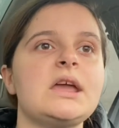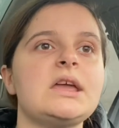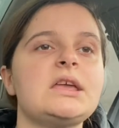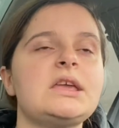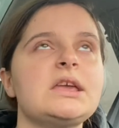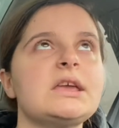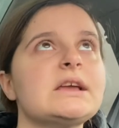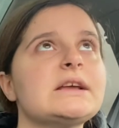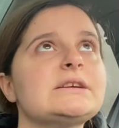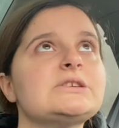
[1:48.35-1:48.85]

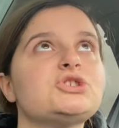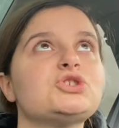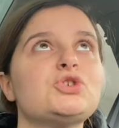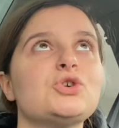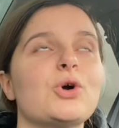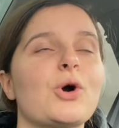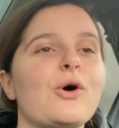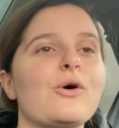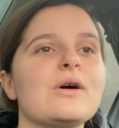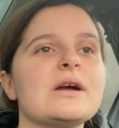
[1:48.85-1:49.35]
He is
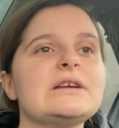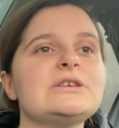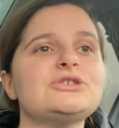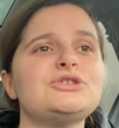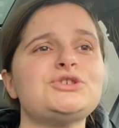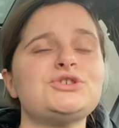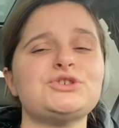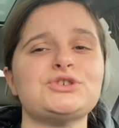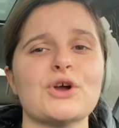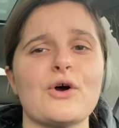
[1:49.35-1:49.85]
growing
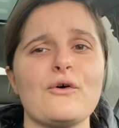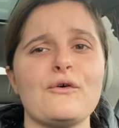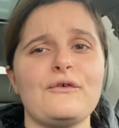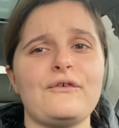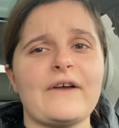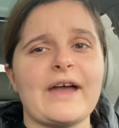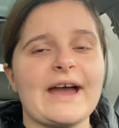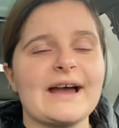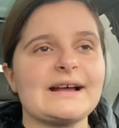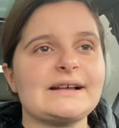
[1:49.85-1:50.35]
so
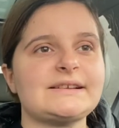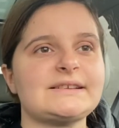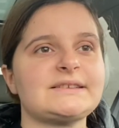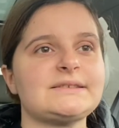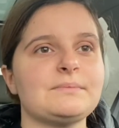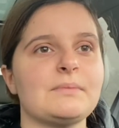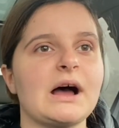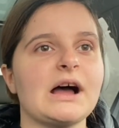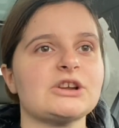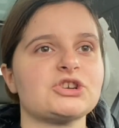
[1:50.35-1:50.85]
fast,
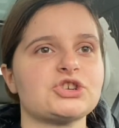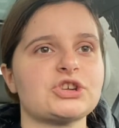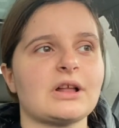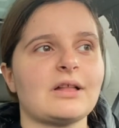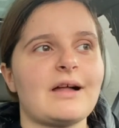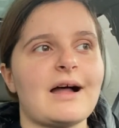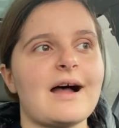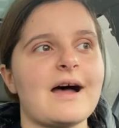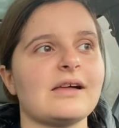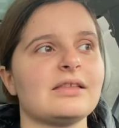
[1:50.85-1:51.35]

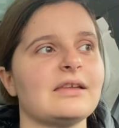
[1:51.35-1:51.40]
mashallah.